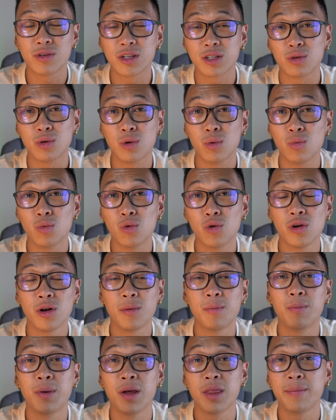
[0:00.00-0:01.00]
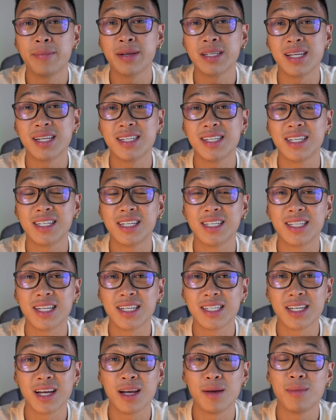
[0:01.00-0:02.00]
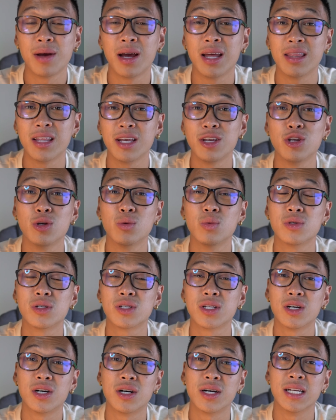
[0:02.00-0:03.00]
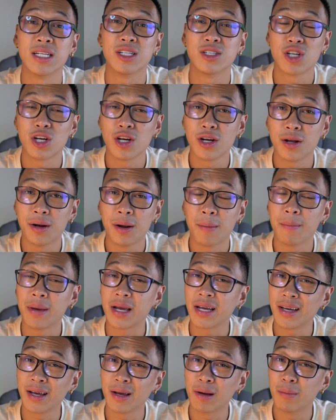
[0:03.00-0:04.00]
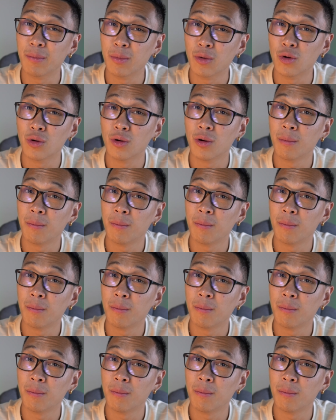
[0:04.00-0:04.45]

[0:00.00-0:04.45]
risk to reward, but the percentage is the same. And then you will start in turn making more